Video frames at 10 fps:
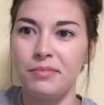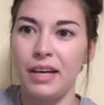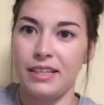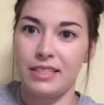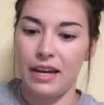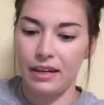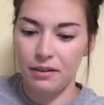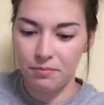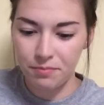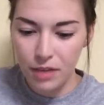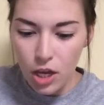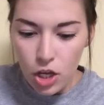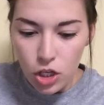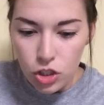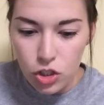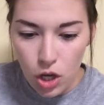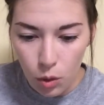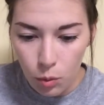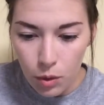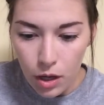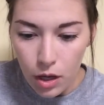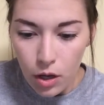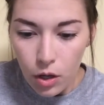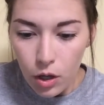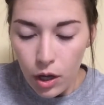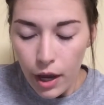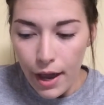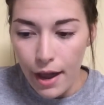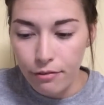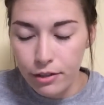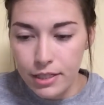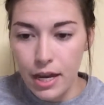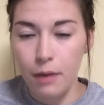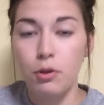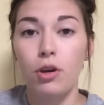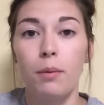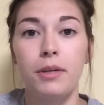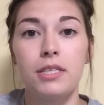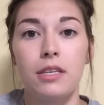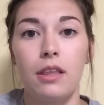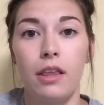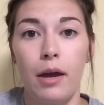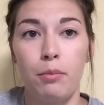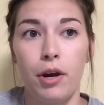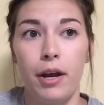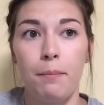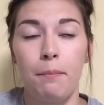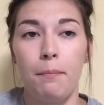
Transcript: exciting. So every time you come into the library,